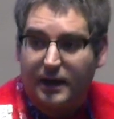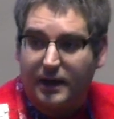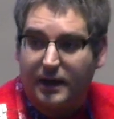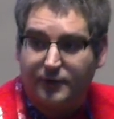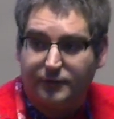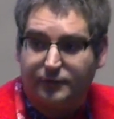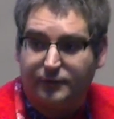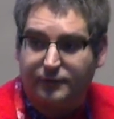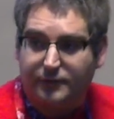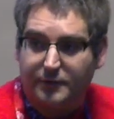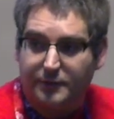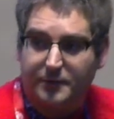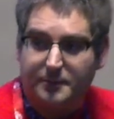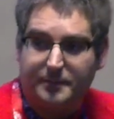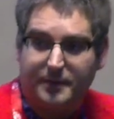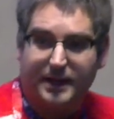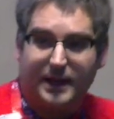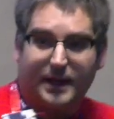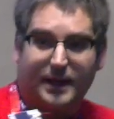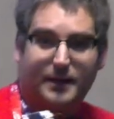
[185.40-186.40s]
If you
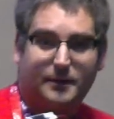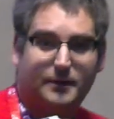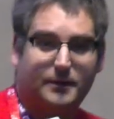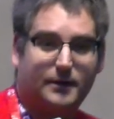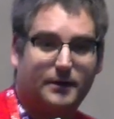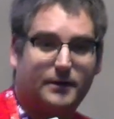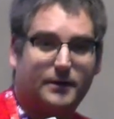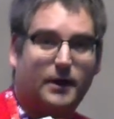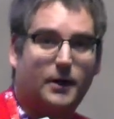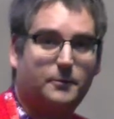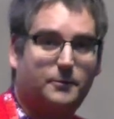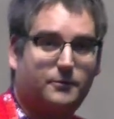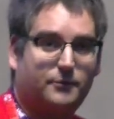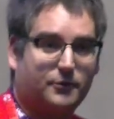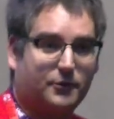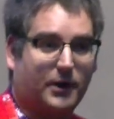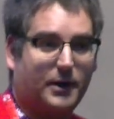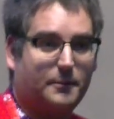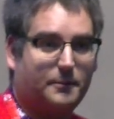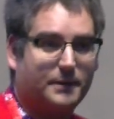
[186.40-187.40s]
would be up
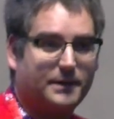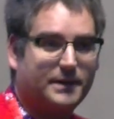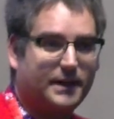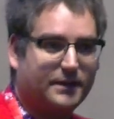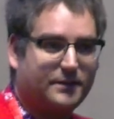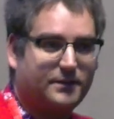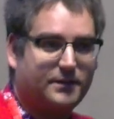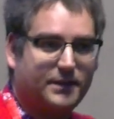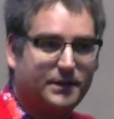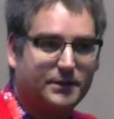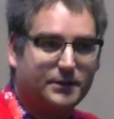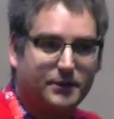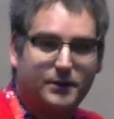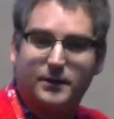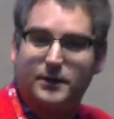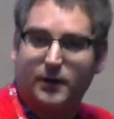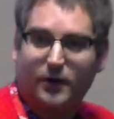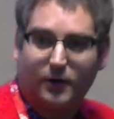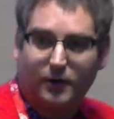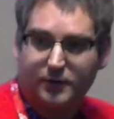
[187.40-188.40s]
for helping next
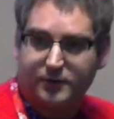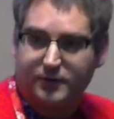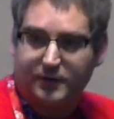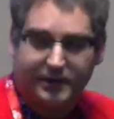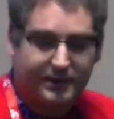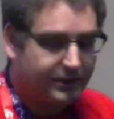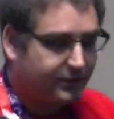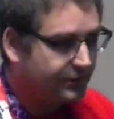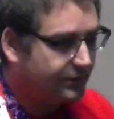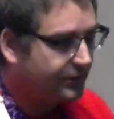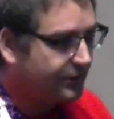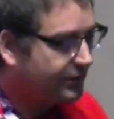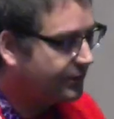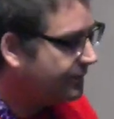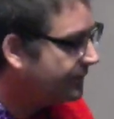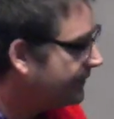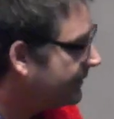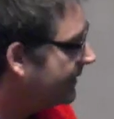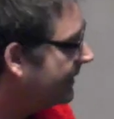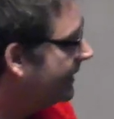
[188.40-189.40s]
year, also let us
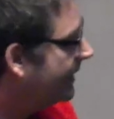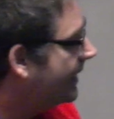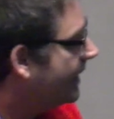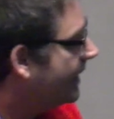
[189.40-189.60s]
know.